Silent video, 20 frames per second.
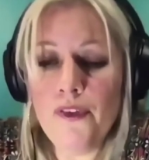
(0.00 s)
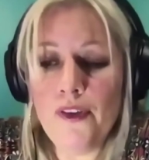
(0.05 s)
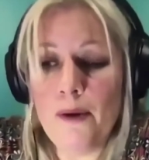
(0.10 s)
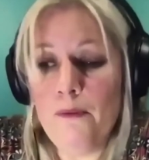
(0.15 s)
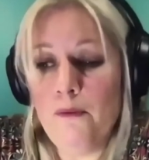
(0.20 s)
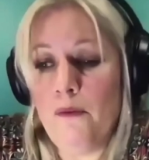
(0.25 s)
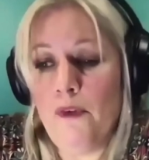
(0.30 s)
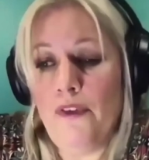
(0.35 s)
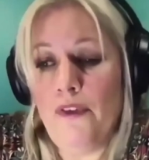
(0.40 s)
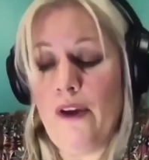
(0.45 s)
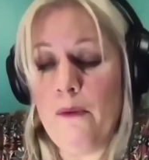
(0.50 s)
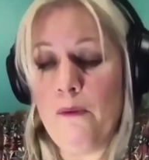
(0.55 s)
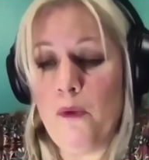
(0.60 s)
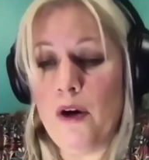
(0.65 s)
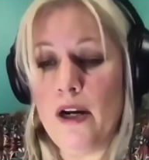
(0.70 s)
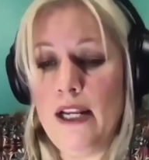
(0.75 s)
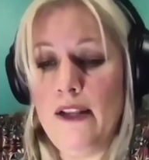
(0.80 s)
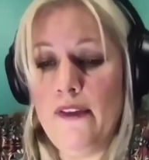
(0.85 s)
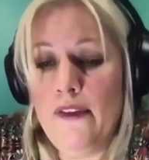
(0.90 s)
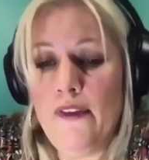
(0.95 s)
some
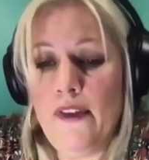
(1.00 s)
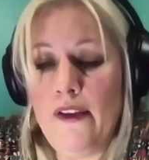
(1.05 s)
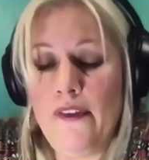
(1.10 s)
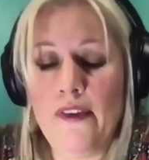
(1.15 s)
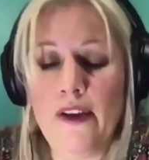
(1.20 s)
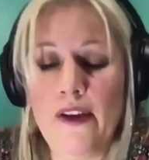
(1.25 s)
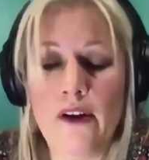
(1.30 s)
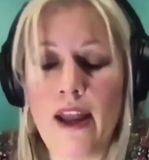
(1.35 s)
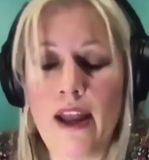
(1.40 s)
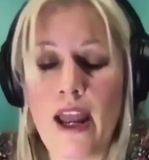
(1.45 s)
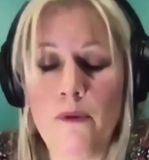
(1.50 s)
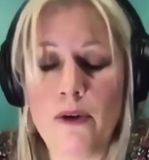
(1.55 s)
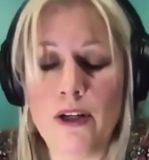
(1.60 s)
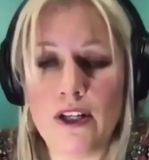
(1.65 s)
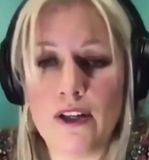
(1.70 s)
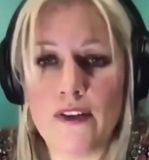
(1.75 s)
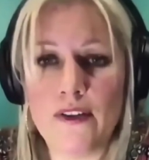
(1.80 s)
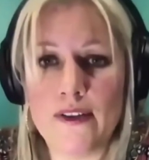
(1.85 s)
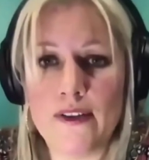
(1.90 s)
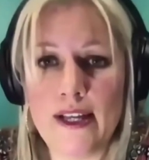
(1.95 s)
mornings they'd say, okay, we
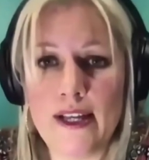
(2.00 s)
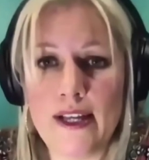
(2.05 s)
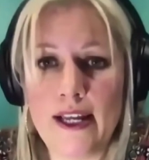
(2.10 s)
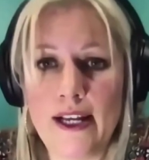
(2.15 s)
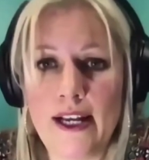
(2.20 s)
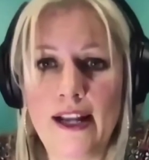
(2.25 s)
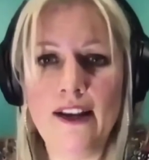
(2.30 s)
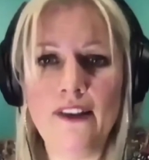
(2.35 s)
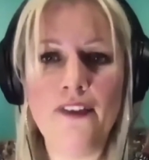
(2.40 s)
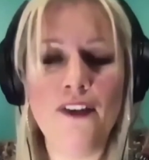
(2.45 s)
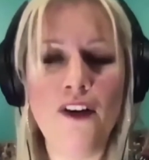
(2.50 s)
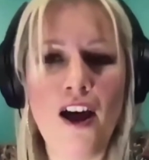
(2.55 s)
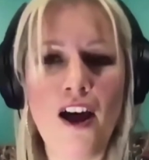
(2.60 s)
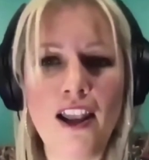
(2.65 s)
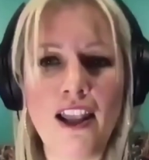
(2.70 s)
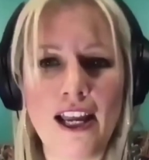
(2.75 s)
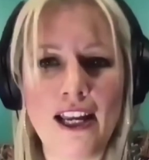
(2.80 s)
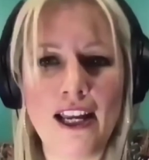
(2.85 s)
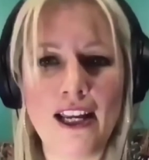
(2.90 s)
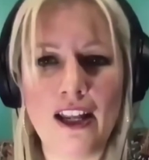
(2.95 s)
just sit. And it's
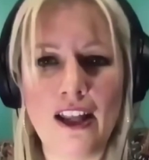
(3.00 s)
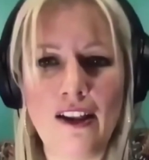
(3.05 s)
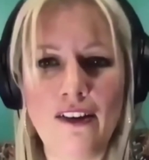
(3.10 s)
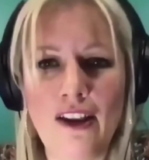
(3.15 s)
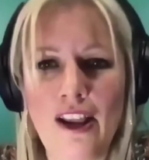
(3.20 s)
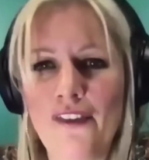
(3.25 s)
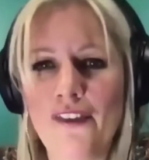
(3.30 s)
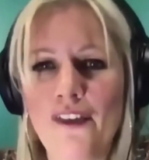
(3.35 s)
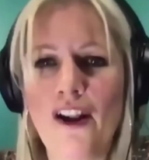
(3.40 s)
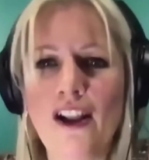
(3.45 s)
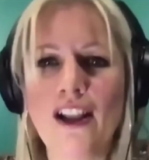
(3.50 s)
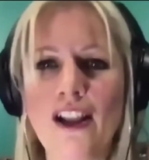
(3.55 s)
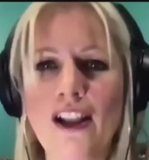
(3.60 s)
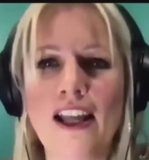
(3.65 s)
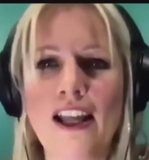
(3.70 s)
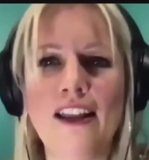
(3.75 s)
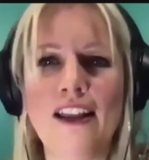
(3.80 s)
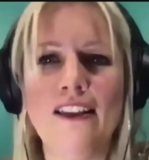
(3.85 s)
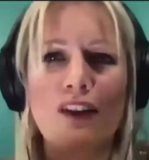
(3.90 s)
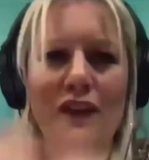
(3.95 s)
not like
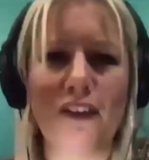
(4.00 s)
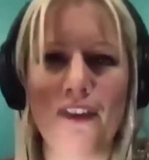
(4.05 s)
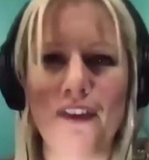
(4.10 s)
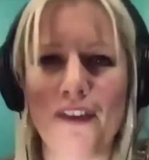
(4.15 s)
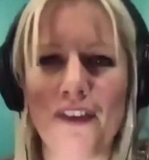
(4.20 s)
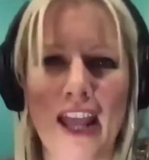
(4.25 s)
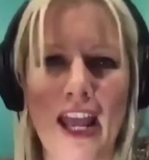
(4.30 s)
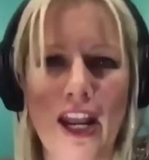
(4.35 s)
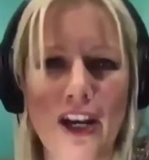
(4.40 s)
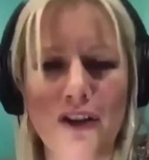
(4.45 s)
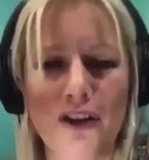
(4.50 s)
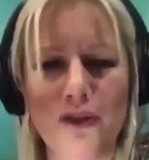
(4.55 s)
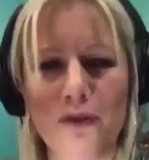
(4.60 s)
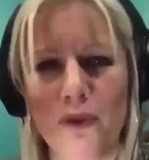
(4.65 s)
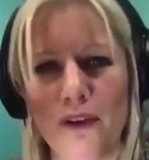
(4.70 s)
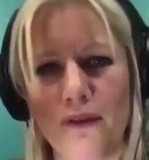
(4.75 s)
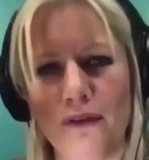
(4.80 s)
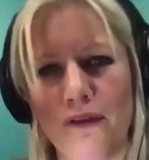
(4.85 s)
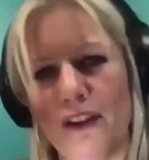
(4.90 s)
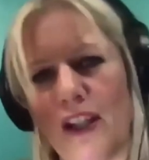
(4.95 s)
there's a
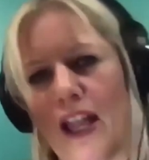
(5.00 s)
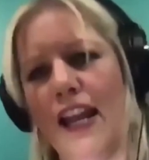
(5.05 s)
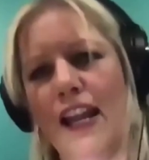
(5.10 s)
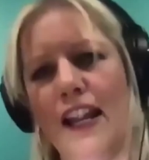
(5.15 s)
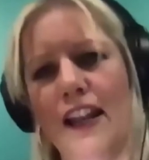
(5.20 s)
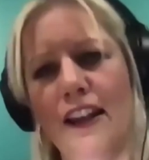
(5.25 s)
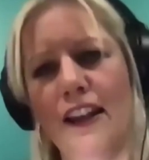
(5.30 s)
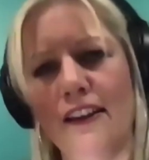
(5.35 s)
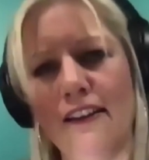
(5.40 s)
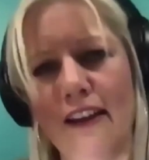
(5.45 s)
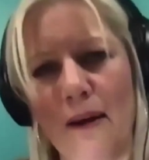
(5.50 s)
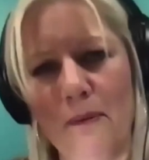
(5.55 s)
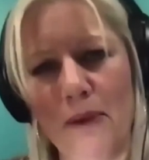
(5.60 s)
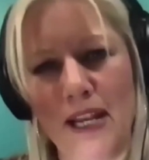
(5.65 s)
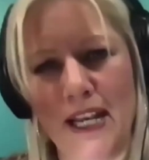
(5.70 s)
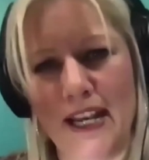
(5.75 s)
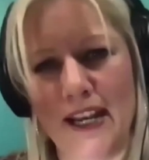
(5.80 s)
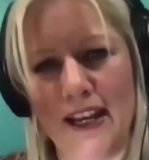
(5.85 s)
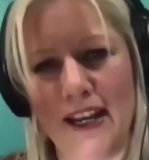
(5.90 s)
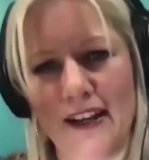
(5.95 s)
scheduled flight
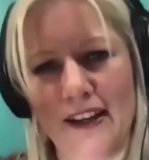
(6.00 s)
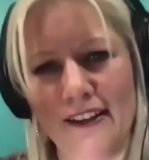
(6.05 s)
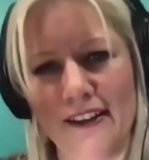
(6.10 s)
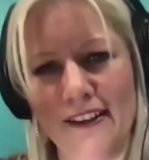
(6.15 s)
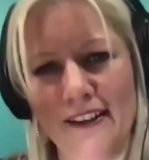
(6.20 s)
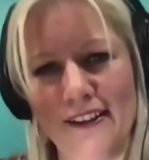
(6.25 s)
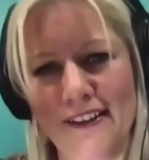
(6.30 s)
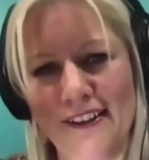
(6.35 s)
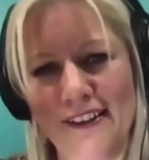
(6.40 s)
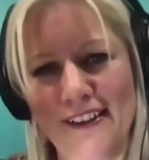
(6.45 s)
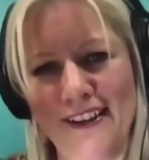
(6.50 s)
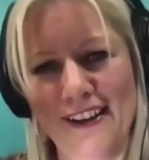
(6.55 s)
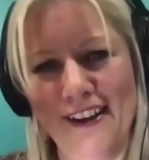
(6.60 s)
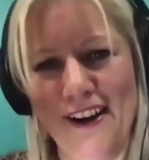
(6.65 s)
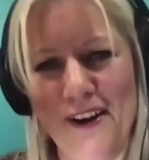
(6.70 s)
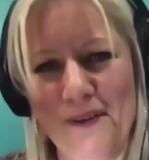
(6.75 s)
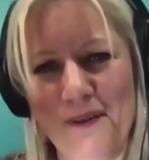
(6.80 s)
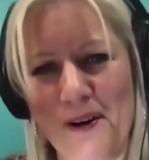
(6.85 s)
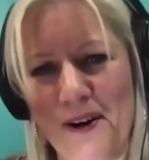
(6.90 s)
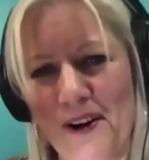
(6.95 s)
coming in, you
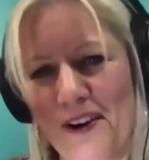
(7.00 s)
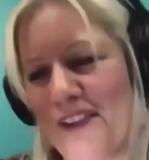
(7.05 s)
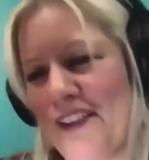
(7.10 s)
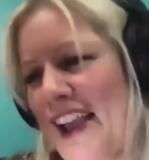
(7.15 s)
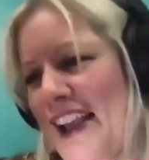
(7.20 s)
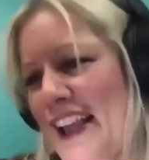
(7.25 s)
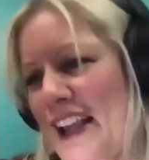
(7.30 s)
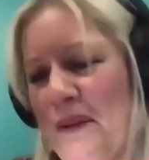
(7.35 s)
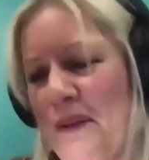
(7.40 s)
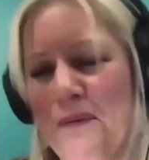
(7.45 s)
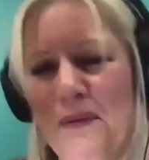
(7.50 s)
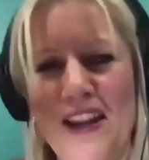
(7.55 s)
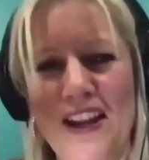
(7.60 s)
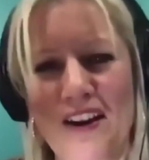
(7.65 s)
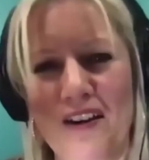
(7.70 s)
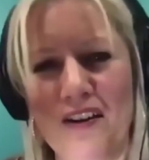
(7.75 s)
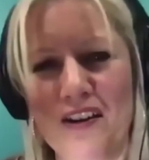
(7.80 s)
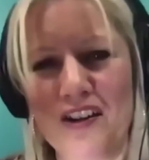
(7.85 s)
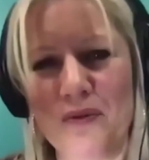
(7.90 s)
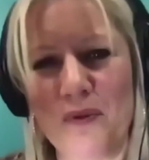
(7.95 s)
know, where it's like, right, it'll be
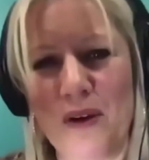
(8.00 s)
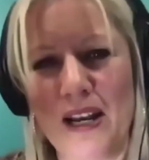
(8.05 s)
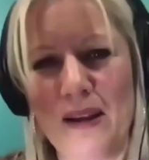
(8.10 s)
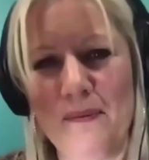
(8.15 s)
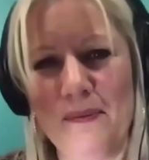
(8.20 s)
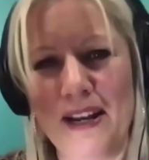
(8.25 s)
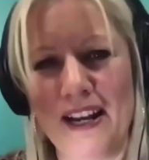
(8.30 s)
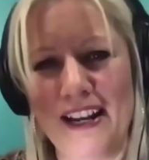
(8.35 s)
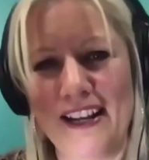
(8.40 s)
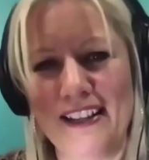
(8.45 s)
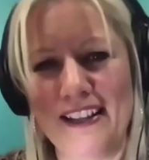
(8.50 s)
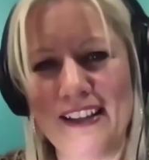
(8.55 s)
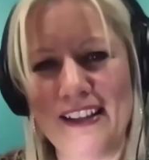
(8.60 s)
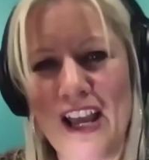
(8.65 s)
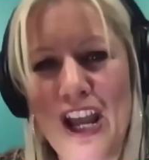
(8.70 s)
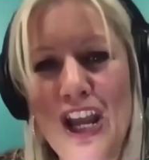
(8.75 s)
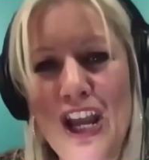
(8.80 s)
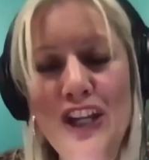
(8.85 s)
here in 20 minutes.